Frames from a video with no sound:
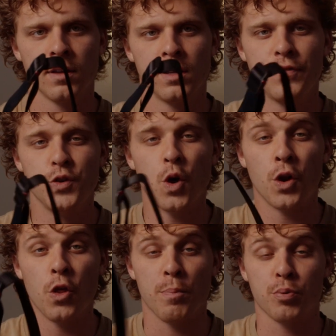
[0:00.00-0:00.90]
If you don't
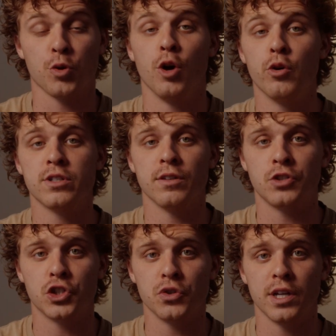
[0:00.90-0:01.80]
know the pros of
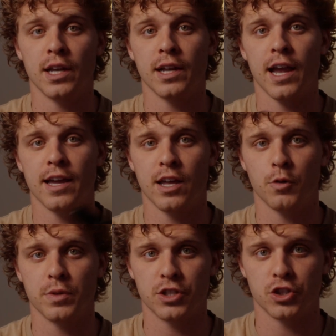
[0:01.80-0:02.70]
shooting handheld
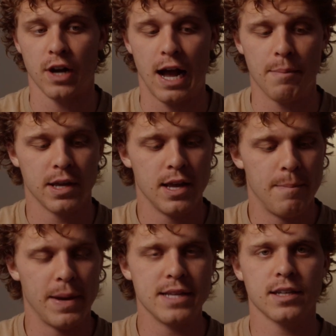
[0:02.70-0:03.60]
with a strap,
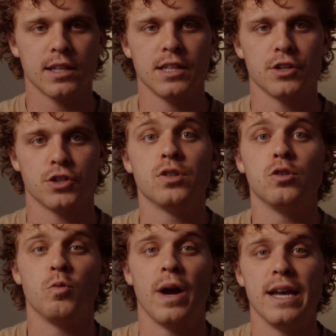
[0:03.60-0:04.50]
basically there's
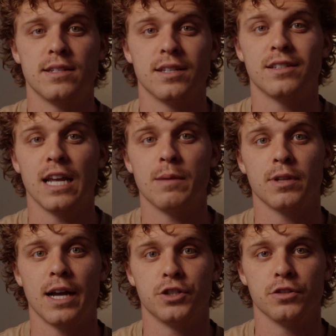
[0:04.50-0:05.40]
two ways to
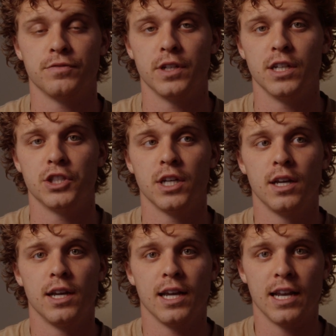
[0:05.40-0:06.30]
stabilize your footage
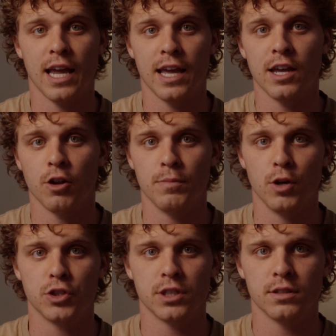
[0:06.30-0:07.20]
in handheld
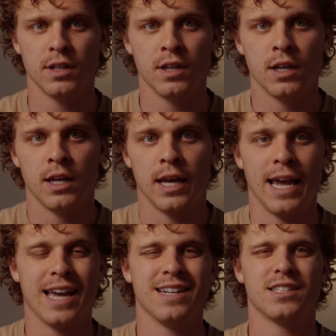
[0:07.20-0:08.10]
motion
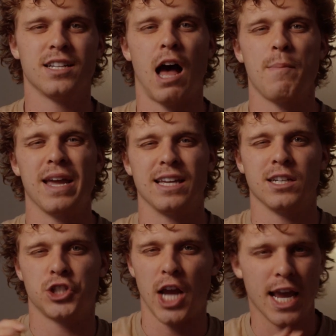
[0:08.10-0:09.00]
and to not make it
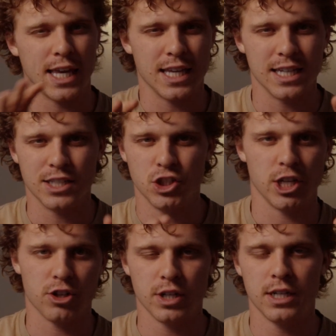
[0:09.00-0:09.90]
shaky and
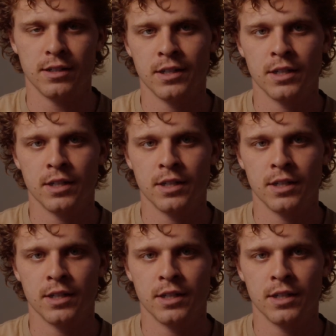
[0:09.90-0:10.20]
jittery.